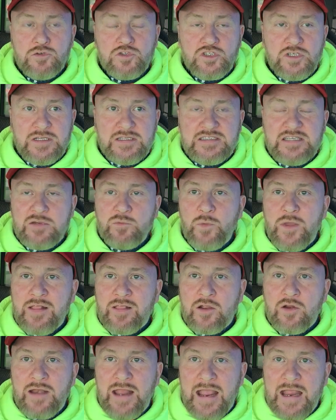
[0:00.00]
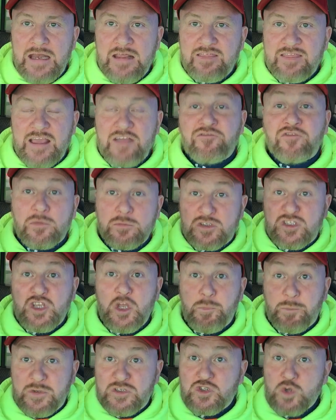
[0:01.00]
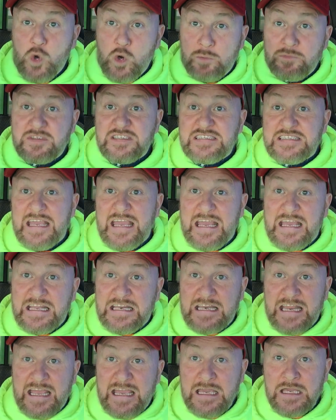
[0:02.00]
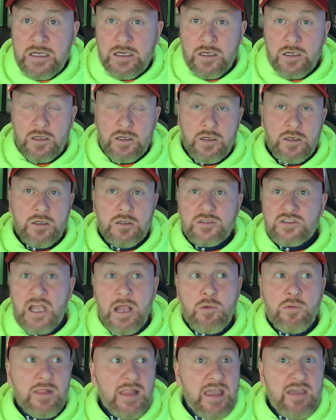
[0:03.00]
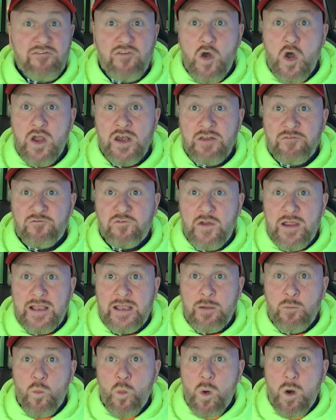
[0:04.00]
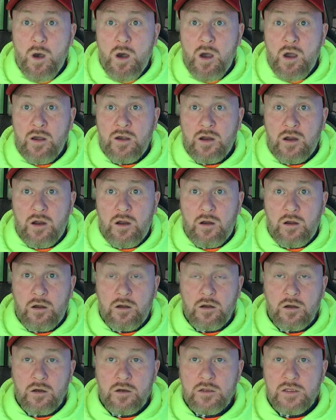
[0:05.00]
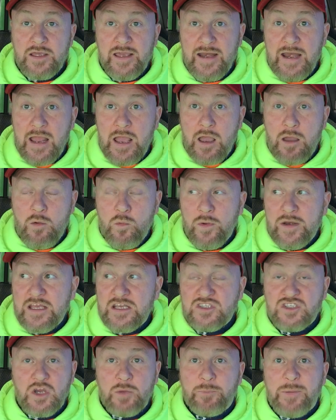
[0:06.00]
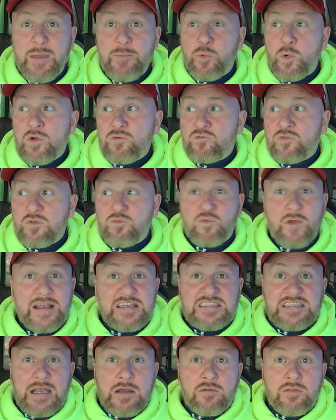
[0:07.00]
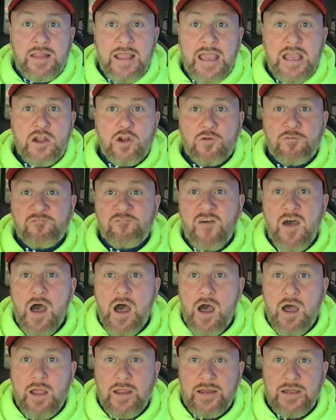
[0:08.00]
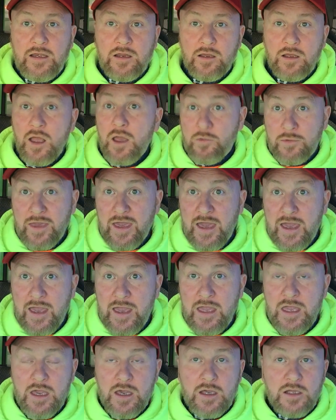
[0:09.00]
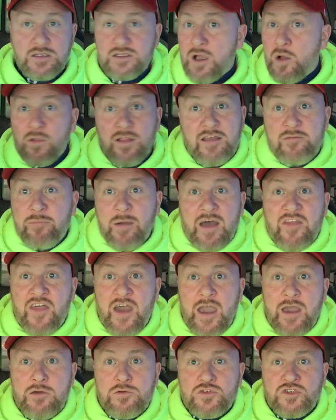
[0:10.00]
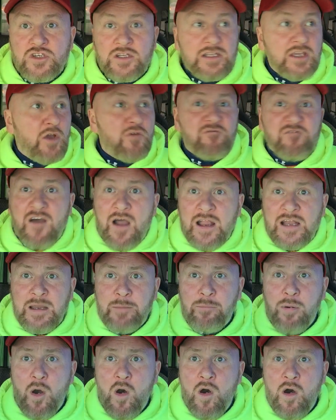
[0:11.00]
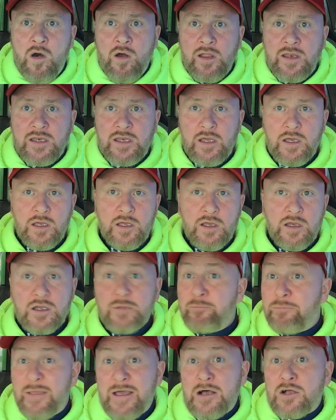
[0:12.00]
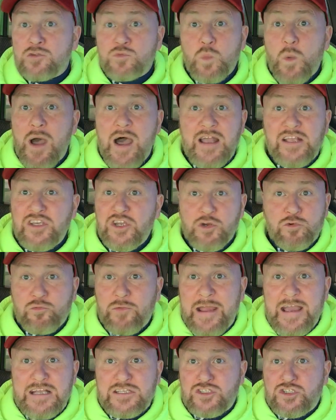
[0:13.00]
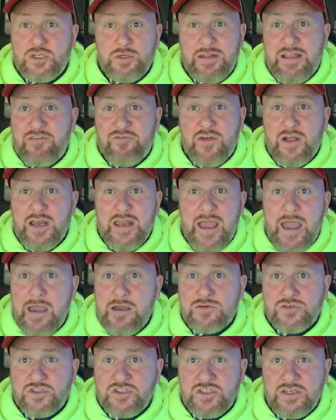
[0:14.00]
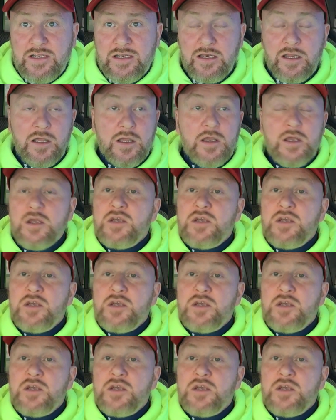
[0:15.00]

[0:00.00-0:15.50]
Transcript: ocean. Didn't we learn anything from Superstorm Sandy? Don't live on the friggin' water. You know, what do you do? People in Racetown Lake are fine, okay? Don't live by the ocean. Go find a pond. Build one. You're rich. You live on the ocean.